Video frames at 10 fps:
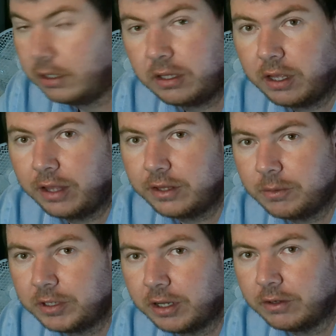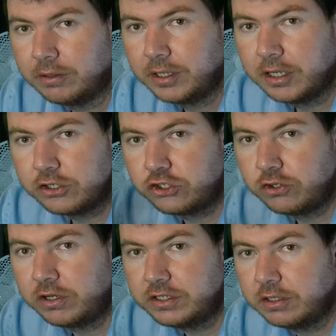And there we go. As soon
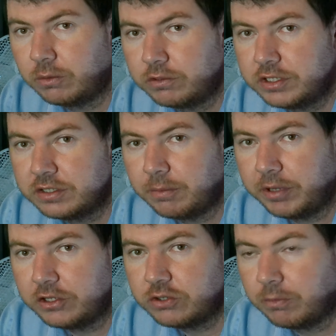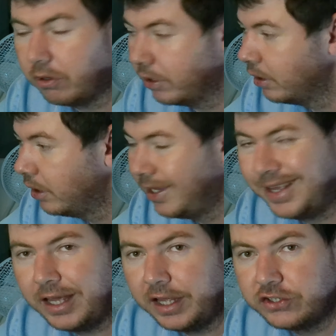as it launches the benchmark,
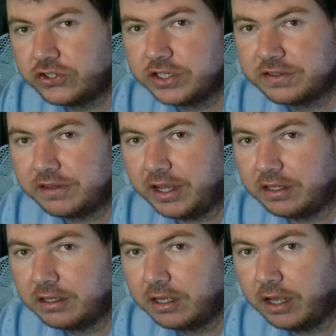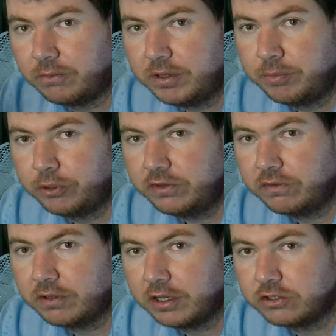it's just dead. It reboots,
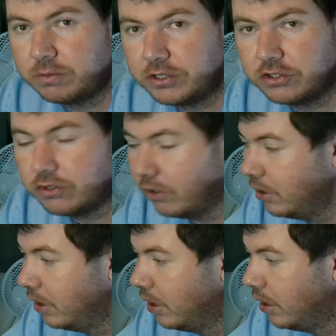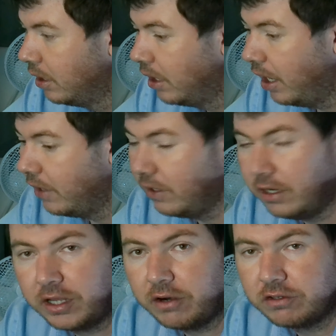it switches on, and then it
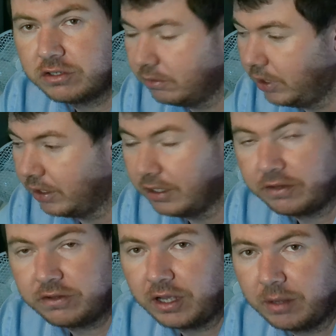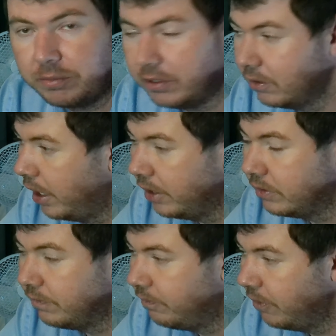carries on like nothing happened. It's
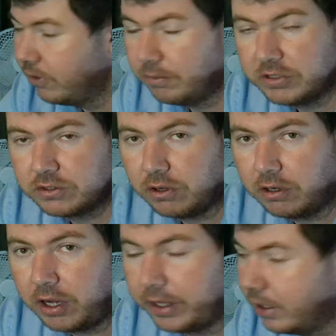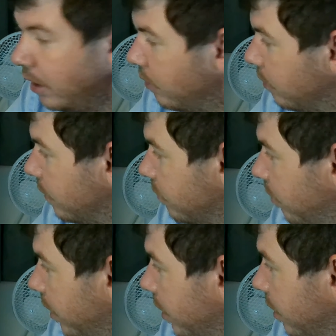very bizarre. I cannot
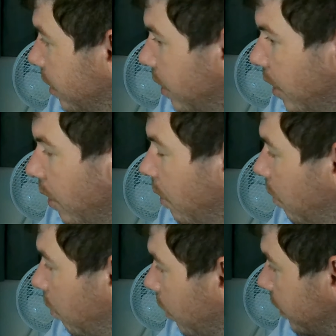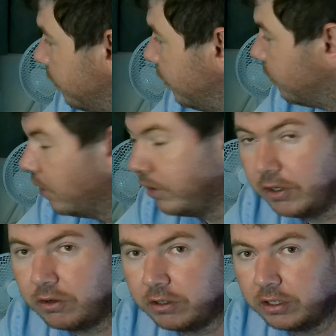explain what is going
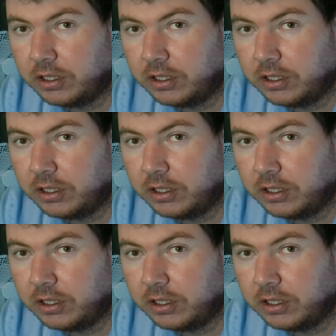on.